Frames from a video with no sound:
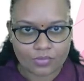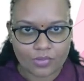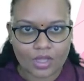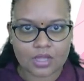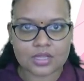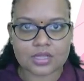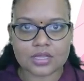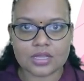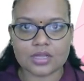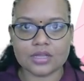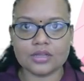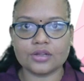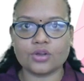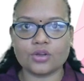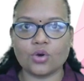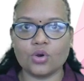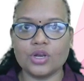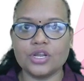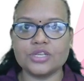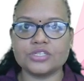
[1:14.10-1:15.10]

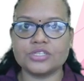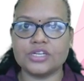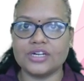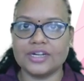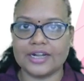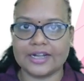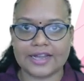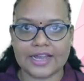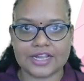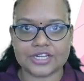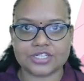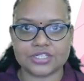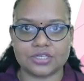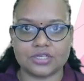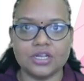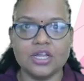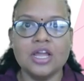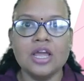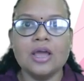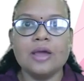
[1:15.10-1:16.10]
detection.
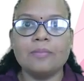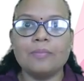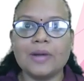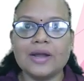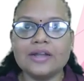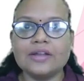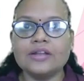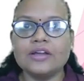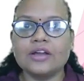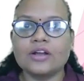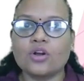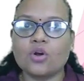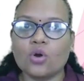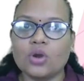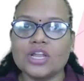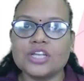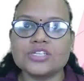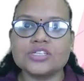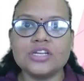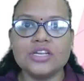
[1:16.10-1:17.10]
But
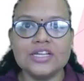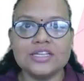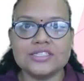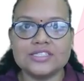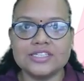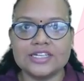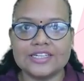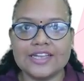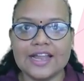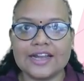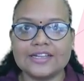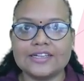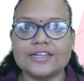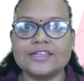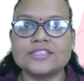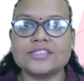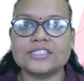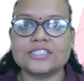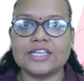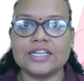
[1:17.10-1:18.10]
collision is detected,
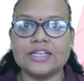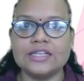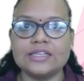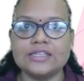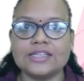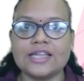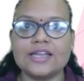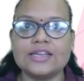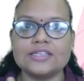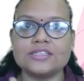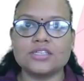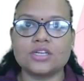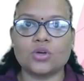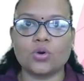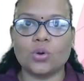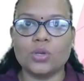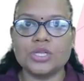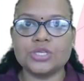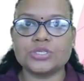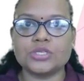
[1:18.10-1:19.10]
still there is a
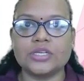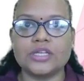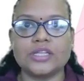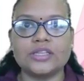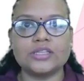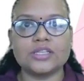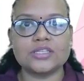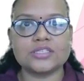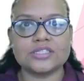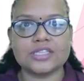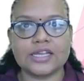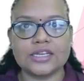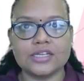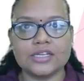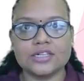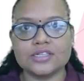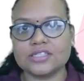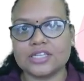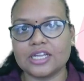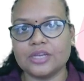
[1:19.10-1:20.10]
collision in the
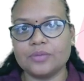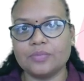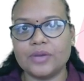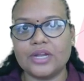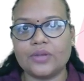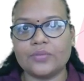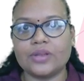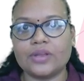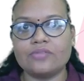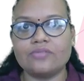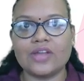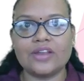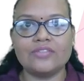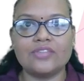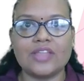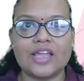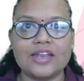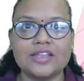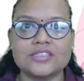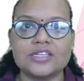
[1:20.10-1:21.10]
signals in between when
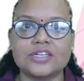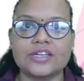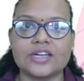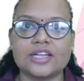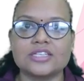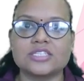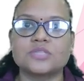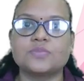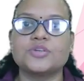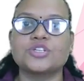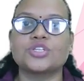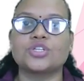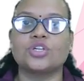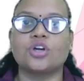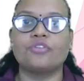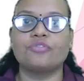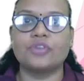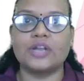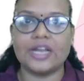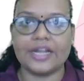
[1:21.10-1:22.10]
there is a transmission
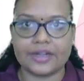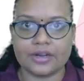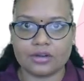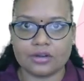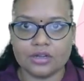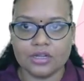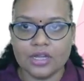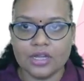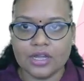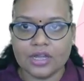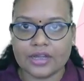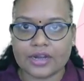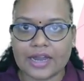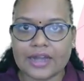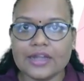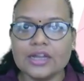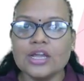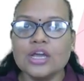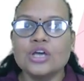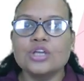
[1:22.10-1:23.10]
of data,
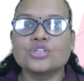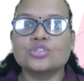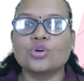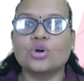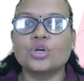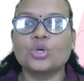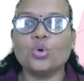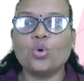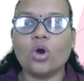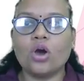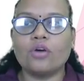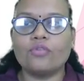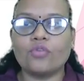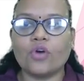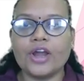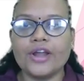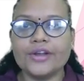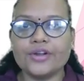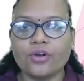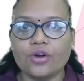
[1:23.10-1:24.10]
right? So to
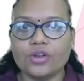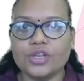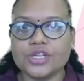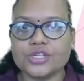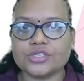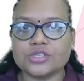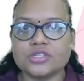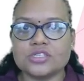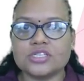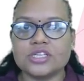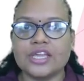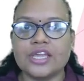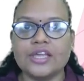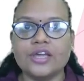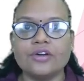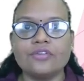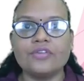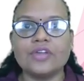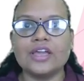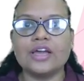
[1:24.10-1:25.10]
avoid collisions,
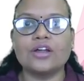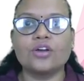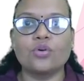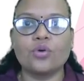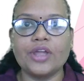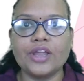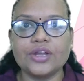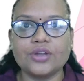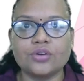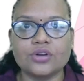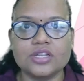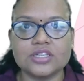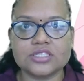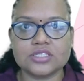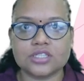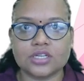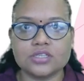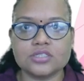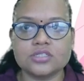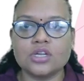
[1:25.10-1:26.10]
here we are going to
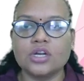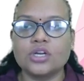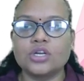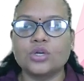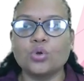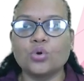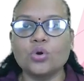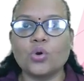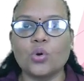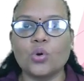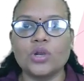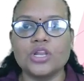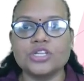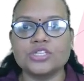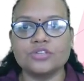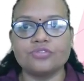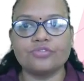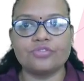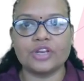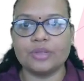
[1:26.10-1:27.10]
discuss two
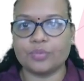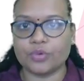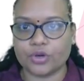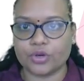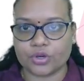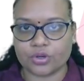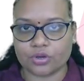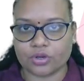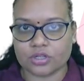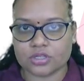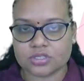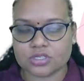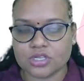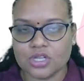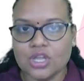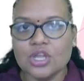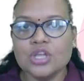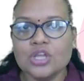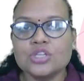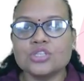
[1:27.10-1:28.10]
collision free protocols.
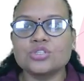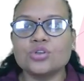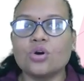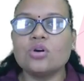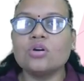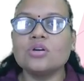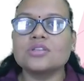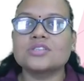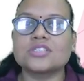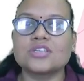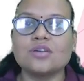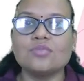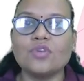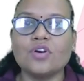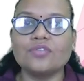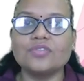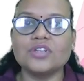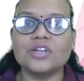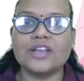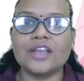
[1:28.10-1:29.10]
So some
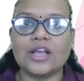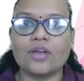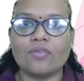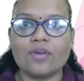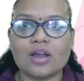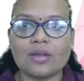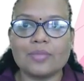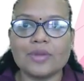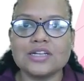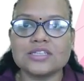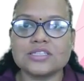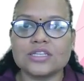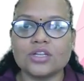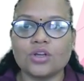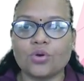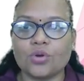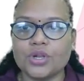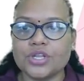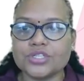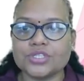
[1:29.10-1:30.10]
of the requirements in
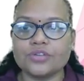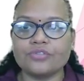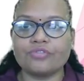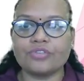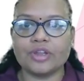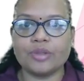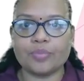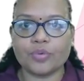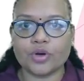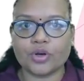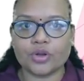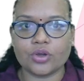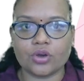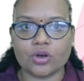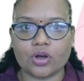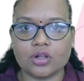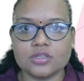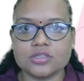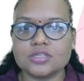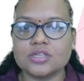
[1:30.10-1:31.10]
collision free
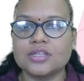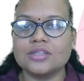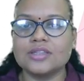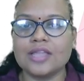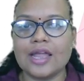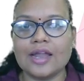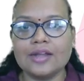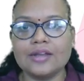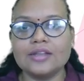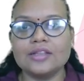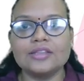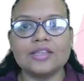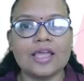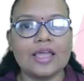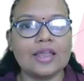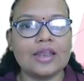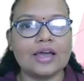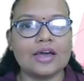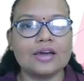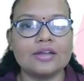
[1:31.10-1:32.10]
protocols, that
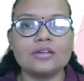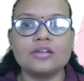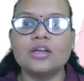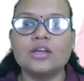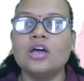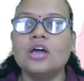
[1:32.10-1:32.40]
there are,